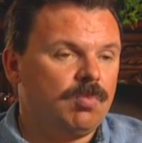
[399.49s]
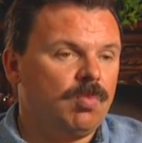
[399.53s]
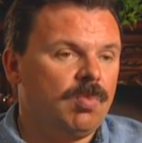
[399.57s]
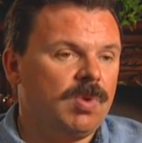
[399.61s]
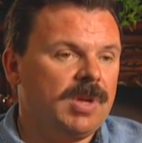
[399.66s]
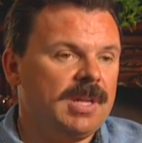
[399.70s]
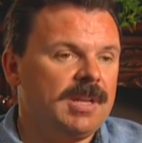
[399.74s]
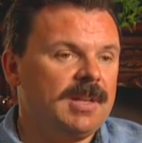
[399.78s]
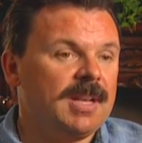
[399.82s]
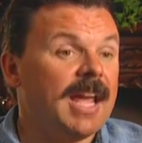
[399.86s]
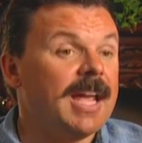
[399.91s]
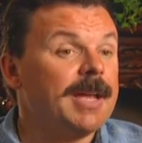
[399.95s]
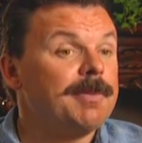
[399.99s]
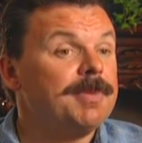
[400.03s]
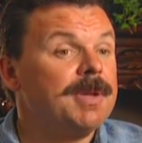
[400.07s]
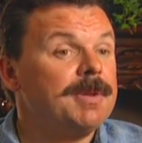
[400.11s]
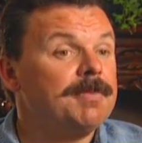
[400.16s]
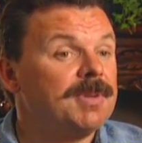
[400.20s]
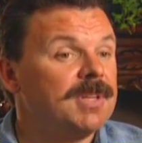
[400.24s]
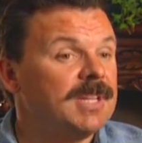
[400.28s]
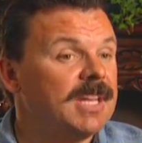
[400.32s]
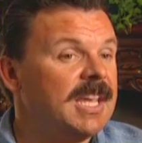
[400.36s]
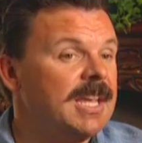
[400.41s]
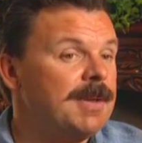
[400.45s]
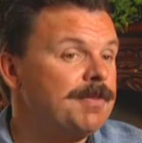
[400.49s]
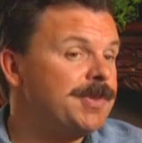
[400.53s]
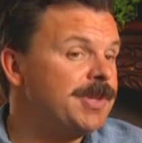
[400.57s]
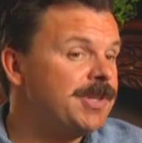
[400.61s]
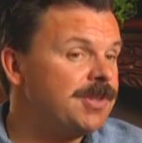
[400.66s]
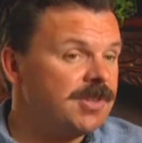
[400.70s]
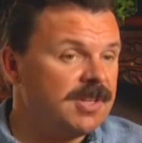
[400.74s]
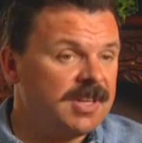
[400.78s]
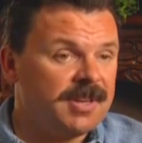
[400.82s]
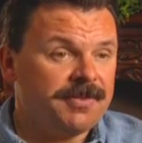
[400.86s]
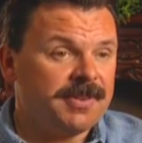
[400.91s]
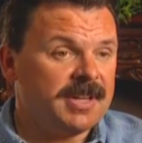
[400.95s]
We'd like people to keep the
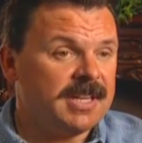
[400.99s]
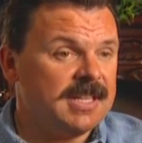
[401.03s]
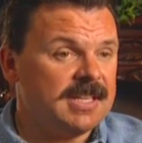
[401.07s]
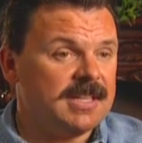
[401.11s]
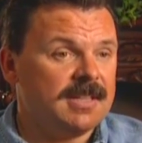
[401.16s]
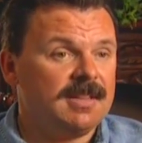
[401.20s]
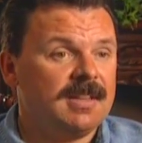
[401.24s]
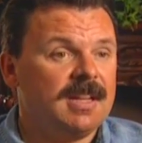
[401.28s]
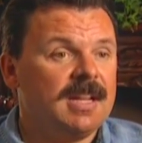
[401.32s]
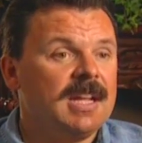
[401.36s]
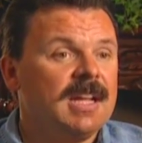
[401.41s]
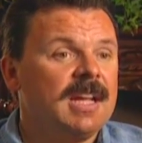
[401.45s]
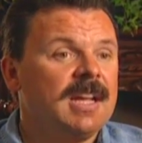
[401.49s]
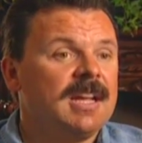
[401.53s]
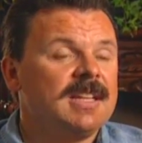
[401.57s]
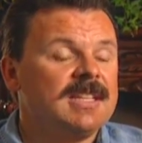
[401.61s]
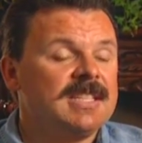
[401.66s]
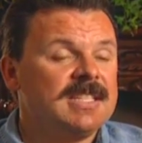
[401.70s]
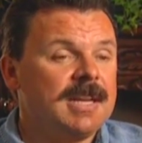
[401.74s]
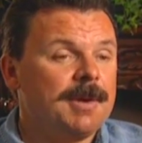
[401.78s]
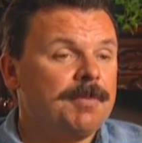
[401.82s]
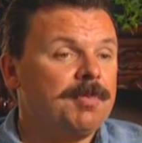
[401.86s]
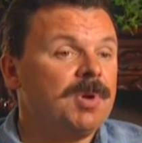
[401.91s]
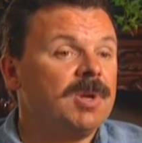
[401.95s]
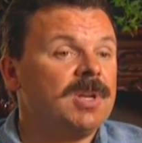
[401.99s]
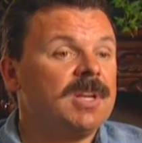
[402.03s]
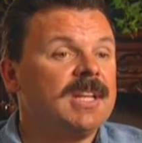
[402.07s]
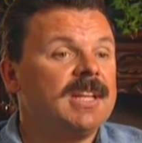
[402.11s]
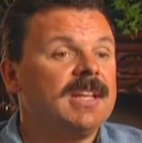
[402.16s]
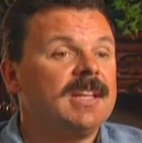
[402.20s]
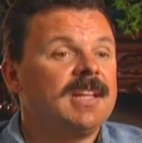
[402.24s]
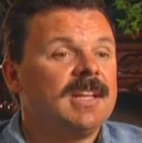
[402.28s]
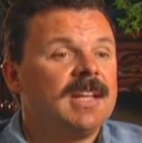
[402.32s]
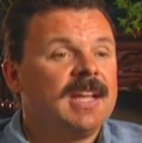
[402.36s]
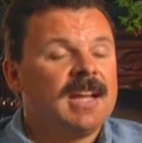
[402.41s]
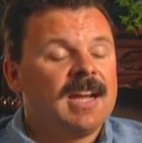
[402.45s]
certificate
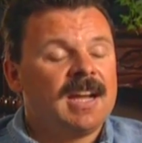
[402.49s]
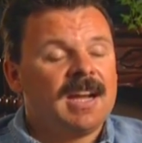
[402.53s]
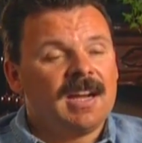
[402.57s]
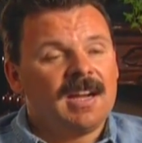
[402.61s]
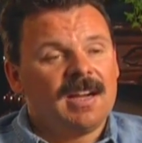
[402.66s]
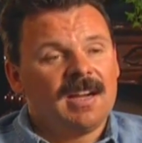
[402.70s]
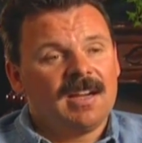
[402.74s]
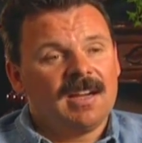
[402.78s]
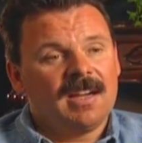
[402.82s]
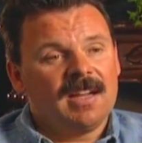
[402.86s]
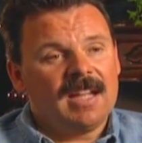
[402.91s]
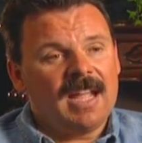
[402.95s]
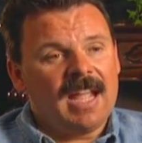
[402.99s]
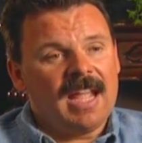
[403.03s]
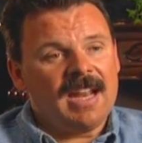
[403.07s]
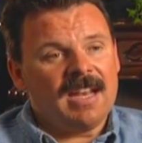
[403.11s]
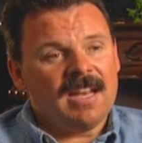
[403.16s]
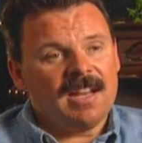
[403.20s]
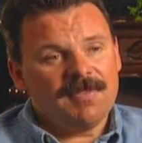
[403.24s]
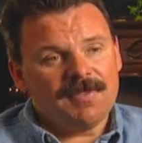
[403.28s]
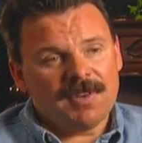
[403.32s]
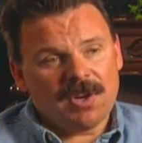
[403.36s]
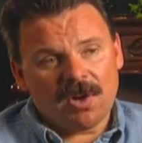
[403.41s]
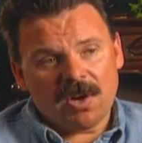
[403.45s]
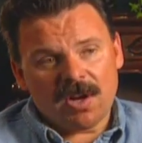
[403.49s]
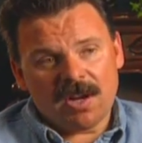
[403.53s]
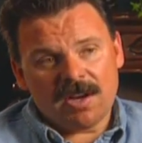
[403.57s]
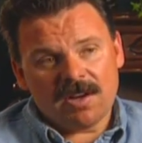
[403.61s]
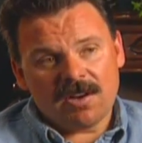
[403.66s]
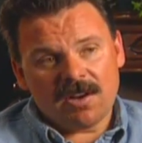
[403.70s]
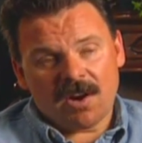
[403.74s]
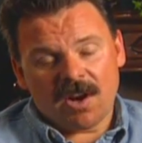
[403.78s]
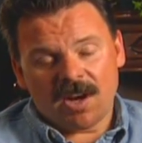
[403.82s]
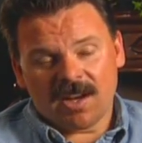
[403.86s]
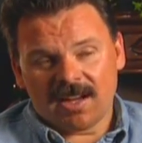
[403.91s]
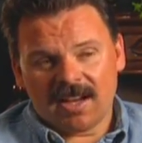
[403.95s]
separately, and even
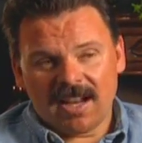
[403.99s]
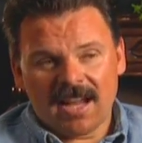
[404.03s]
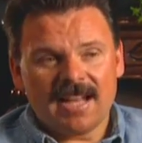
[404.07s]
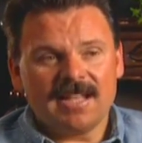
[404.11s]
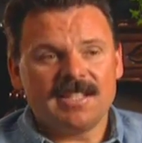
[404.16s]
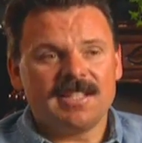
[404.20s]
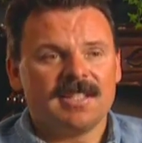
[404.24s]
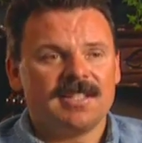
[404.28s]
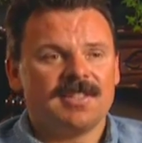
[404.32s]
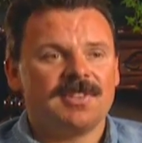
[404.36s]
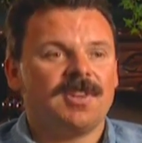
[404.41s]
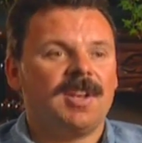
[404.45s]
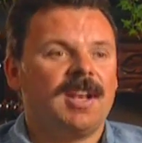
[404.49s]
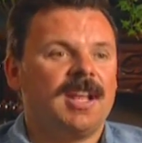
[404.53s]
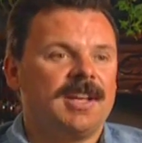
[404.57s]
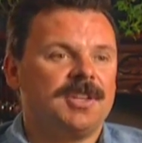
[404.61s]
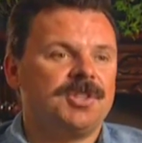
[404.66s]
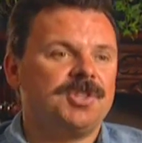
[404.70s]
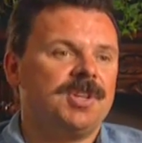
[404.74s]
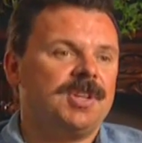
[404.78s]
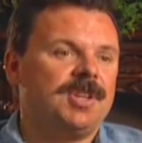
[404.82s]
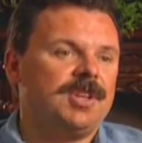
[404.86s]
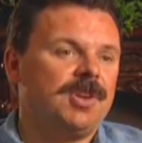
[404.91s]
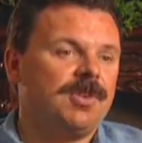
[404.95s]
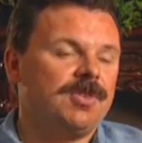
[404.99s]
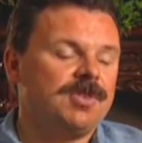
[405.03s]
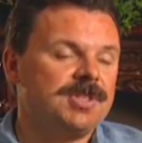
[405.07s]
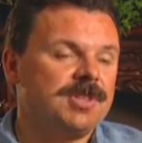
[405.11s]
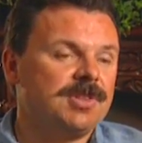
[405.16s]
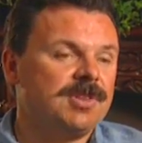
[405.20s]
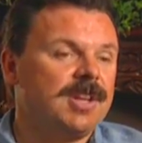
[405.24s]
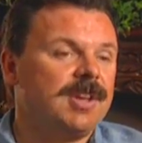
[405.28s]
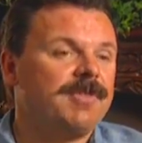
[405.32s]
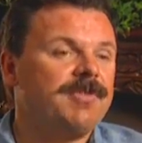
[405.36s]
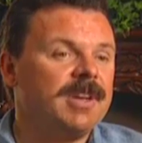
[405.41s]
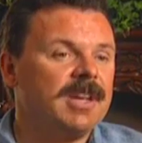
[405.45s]
on our classics collection, your
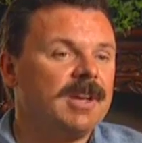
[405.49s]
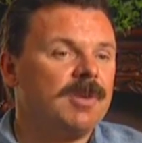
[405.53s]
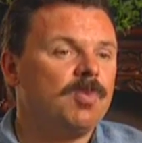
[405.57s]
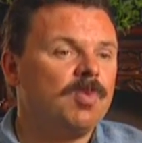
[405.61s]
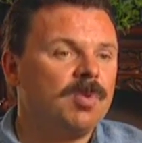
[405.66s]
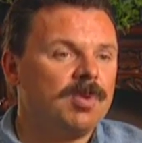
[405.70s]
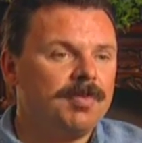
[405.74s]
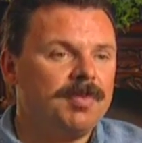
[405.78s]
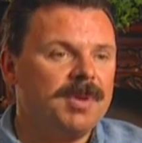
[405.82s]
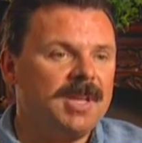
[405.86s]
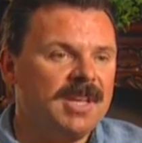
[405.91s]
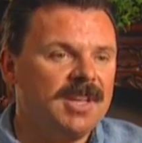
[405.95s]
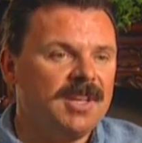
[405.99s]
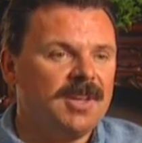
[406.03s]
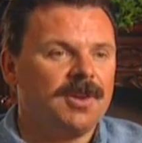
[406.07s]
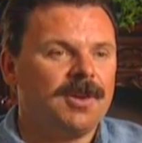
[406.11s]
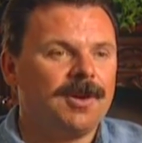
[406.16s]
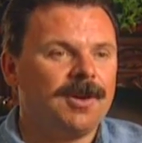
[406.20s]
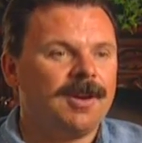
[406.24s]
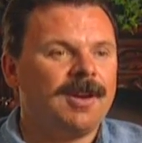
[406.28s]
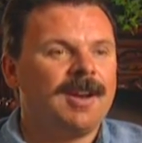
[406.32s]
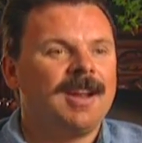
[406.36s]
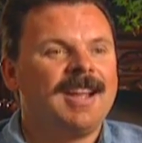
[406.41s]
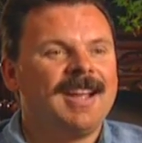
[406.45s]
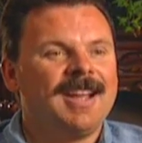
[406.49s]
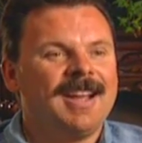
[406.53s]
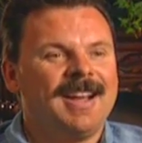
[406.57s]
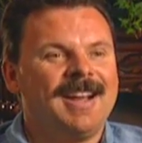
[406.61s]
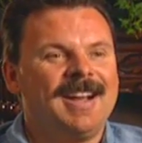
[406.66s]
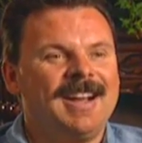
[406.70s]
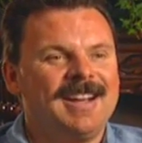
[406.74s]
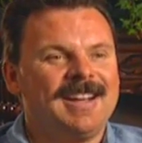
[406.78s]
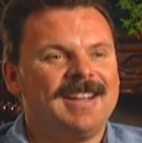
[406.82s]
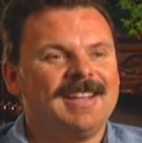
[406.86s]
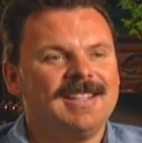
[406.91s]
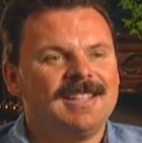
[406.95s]
certificate will be your
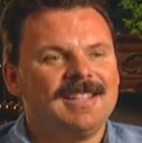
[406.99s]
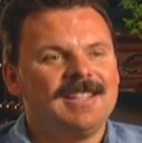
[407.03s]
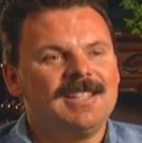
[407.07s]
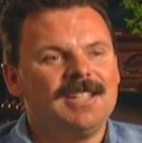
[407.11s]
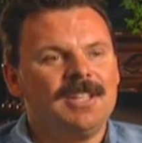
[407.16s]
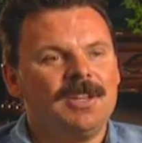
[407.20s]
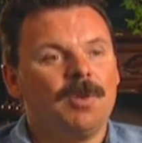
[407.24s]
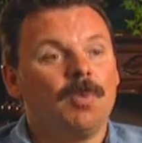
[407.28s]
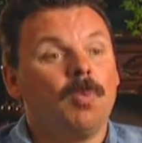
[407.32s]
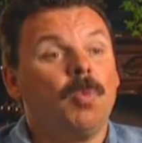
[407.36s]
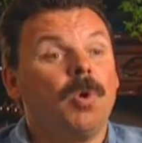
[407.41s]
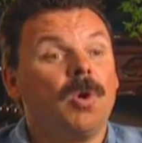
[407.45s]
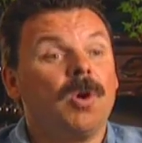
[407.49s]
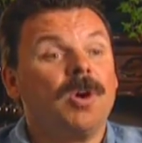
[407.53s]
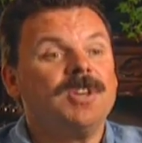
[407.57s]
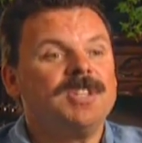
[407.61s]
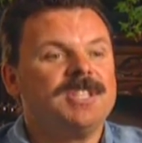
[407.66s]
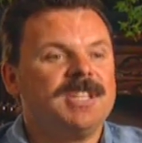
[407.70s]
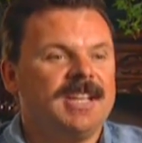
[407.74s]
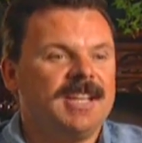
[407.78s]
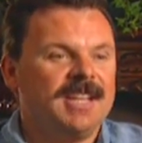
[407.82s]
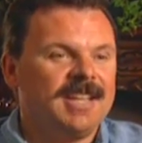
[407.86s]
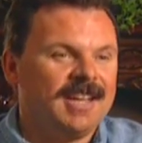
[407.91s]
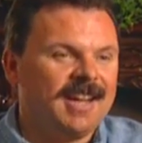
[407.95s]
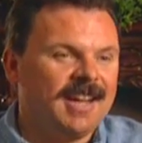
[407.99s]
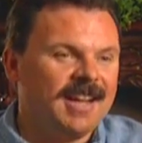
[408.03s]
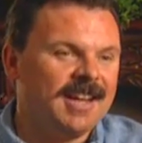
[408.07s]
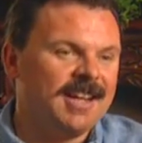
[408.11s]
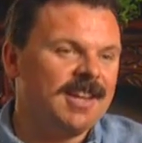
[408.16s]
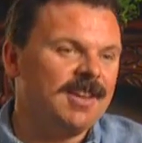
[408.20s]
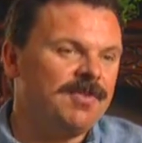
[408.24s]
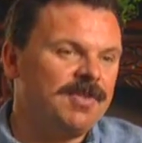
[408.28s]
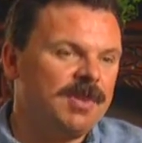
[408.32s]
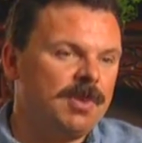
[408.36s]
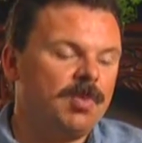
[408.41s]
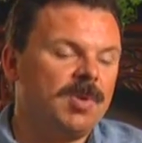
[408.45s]
warranty,
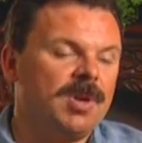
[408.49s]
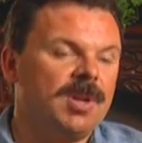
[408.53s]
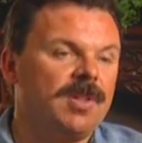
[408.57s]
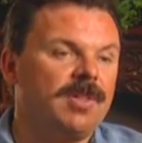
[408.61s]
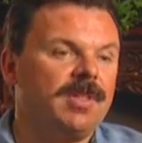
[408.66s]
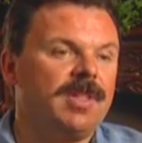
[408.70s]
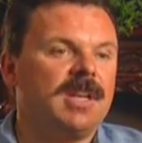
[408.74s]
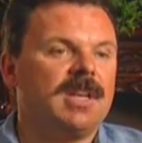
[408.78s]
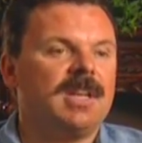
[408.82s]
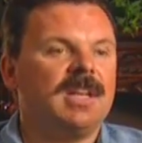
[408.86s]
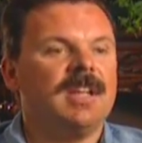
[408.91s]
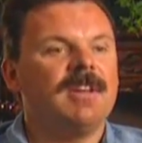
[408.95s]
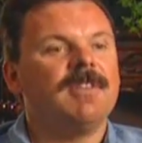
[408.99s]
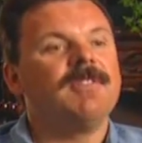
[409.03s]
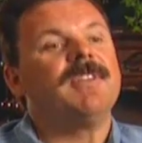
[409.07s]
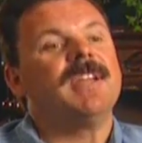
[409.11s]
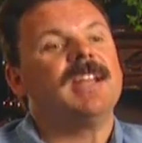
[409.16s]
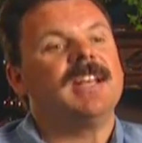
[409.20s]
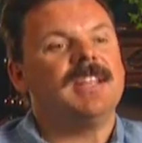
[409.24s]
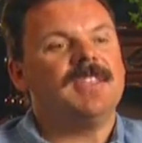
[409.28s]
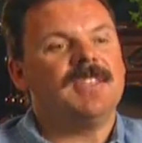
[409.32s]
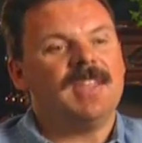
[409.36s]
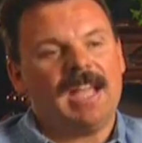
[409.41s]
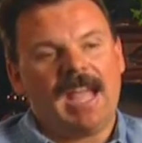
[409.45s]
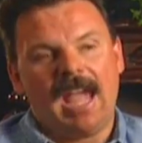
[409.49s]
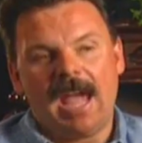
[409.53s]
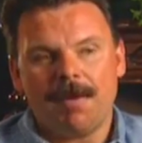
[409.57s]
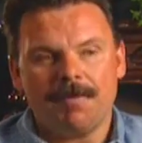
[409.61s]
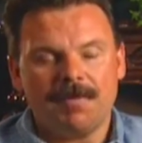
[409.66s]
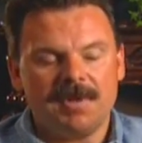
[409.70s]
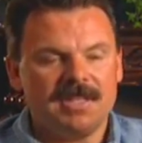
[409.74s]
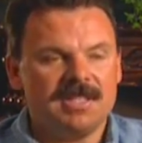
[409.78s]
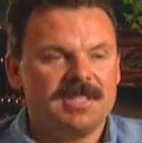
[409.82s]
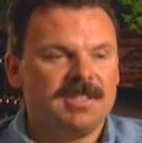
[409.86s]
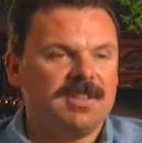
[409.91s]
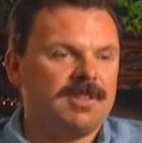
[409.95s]
if you will, that if anything
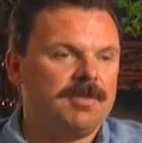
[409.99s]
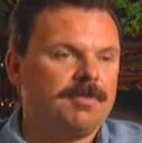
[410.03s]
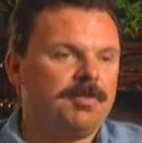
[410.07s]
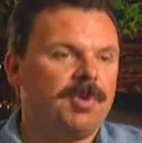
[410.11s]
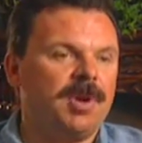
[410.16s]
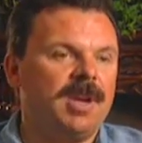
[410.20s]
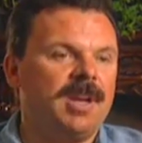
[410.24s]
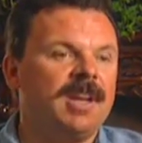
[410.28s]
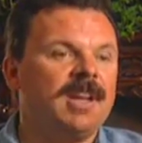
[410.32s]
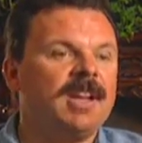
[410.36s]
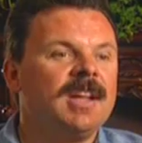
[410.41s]
happens to the print,